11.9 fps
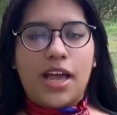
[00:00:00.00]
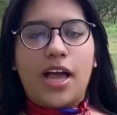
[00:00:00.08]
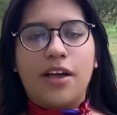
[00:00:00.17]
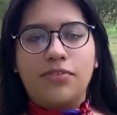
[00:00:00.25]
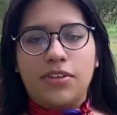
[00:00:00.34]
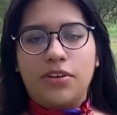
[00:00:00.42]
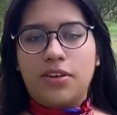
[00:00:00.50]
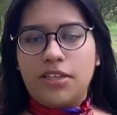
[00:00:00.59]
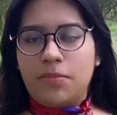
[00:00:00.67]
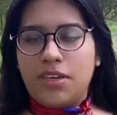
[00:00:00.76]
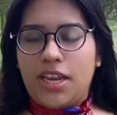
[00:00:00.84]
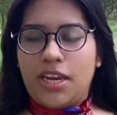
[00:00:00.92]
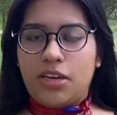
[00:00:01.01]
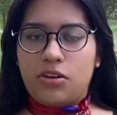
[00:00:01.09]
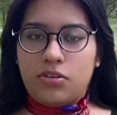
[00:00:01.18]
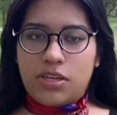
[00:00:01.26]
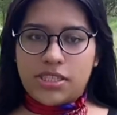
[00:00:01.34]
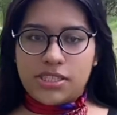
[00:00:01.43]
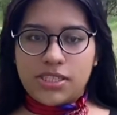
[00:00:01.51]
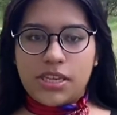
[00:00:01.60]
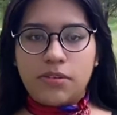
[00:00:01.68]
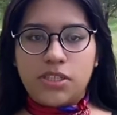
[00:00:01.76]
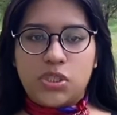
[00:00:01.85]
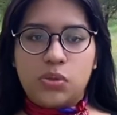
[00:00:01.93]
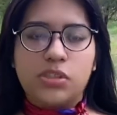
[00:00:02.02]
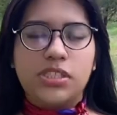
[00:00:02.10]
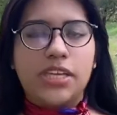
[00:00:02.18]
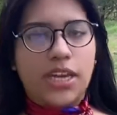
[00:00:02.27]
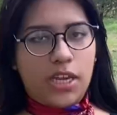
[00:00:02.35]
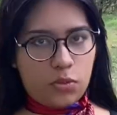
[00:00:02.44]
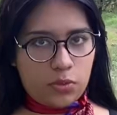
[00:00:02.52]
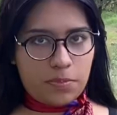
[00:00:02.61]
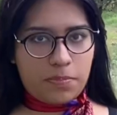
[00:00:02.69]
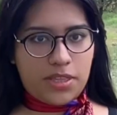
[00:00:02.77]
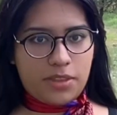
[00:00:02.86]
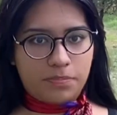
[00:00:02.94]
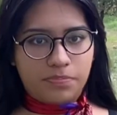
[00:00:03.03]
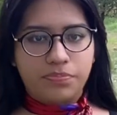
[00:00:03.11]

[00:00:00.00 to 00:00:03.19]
after eliminating unnecessary tools and equipment.